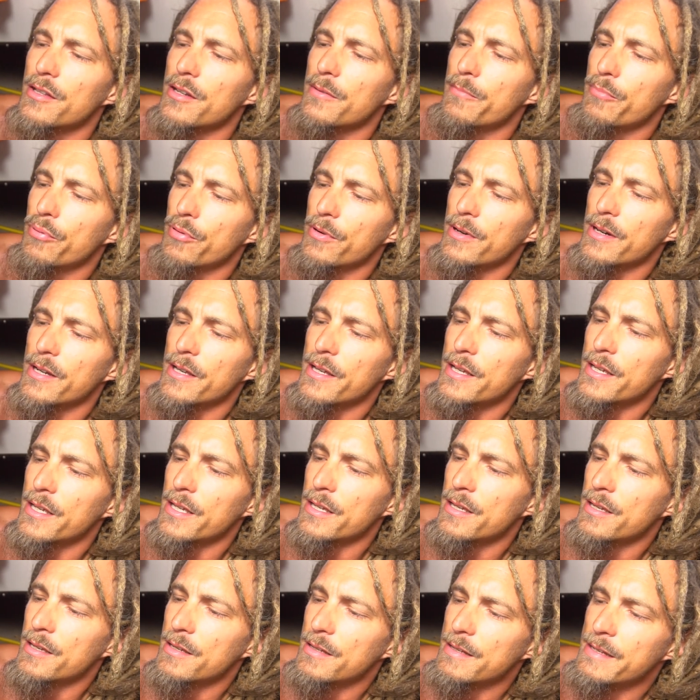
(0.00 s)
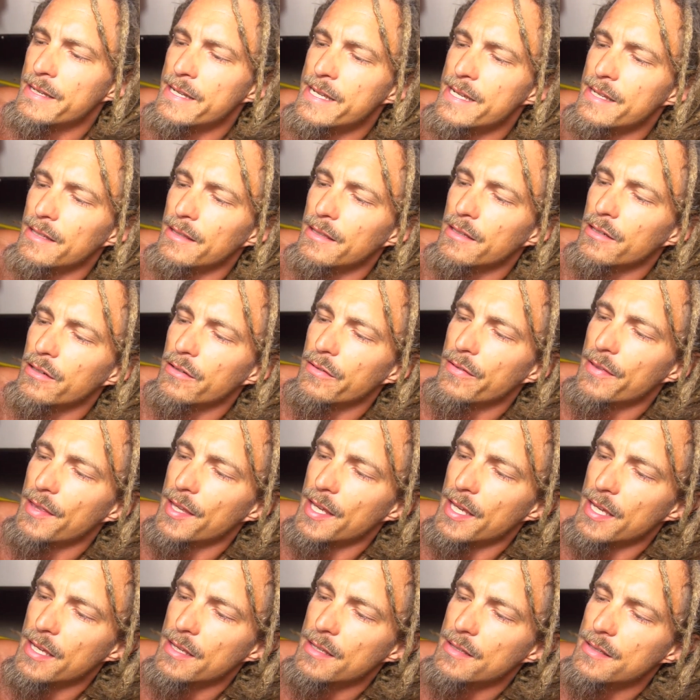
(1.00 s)
They're pretty neat little
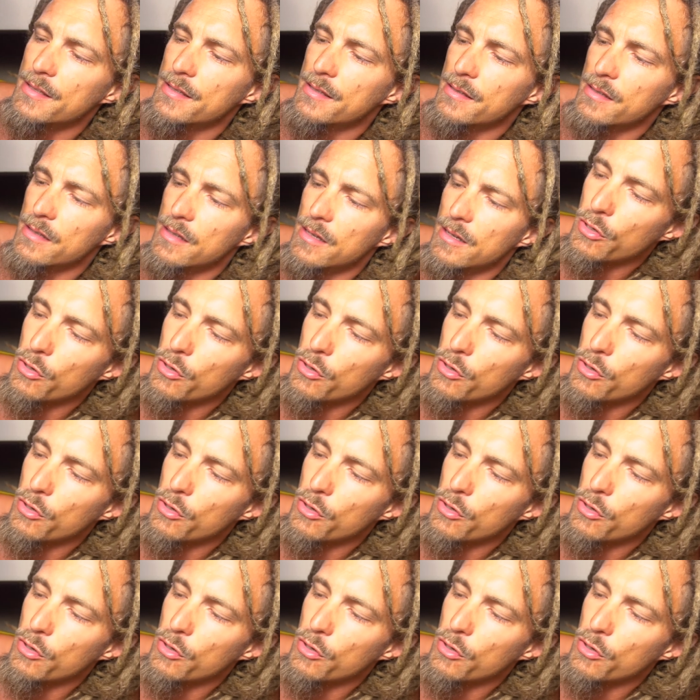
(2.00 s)
things.